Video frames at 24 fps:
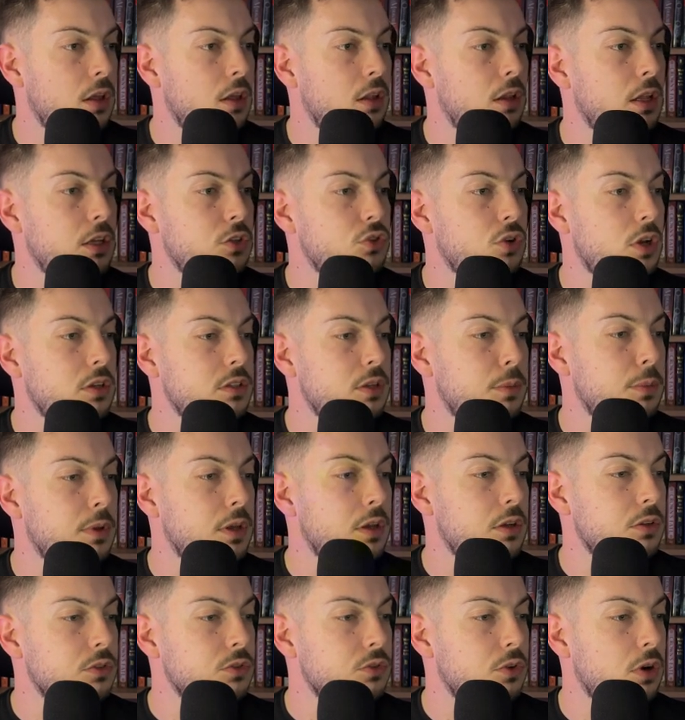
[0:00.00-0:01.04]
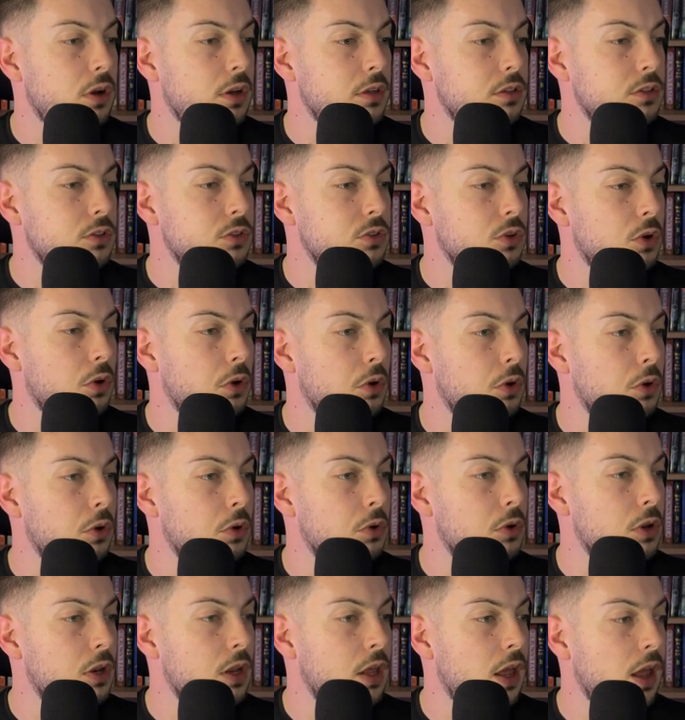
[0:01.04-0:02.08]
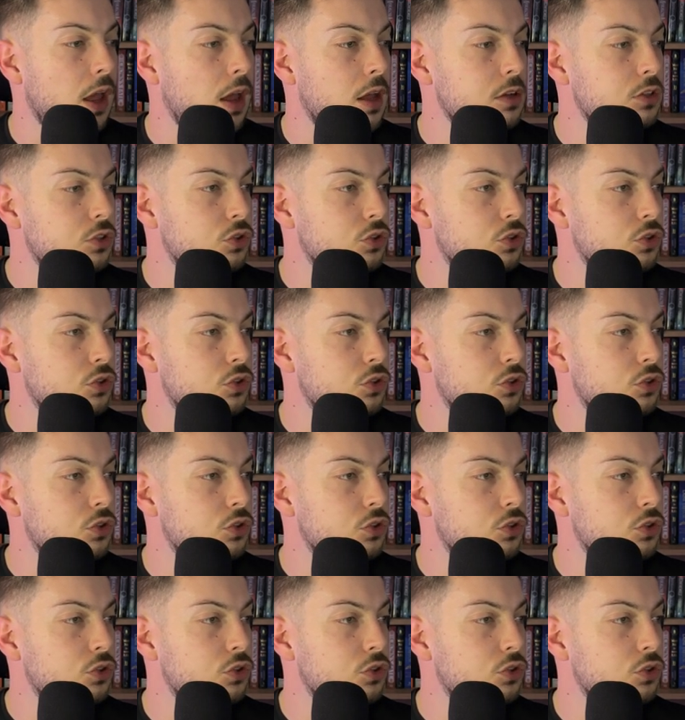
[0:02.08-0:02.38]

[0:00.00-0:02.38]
try something else, right? So let's